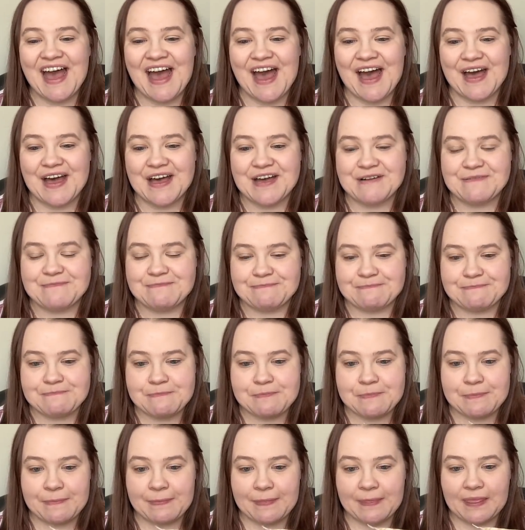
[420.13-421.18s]
Um,
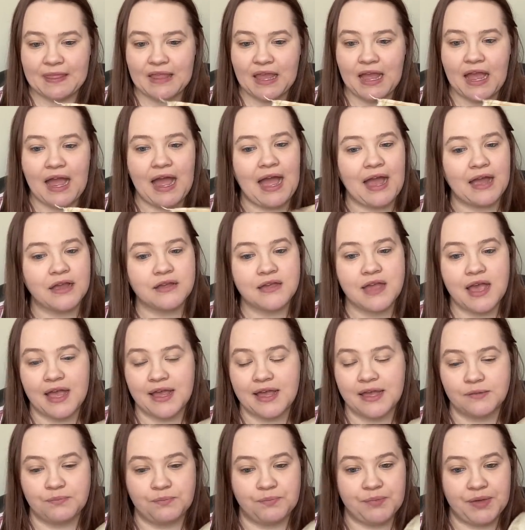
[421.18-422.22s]
I, I
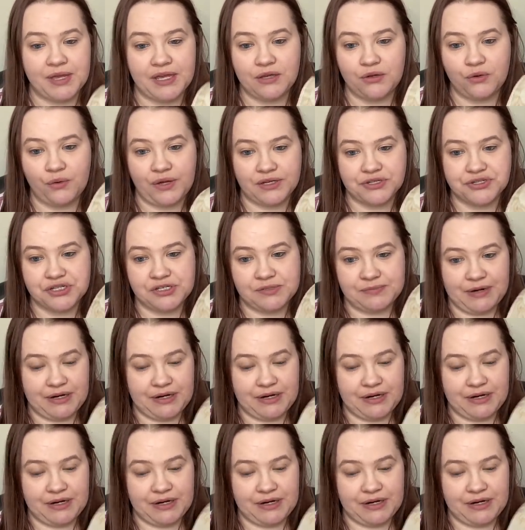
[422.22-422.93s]
had big question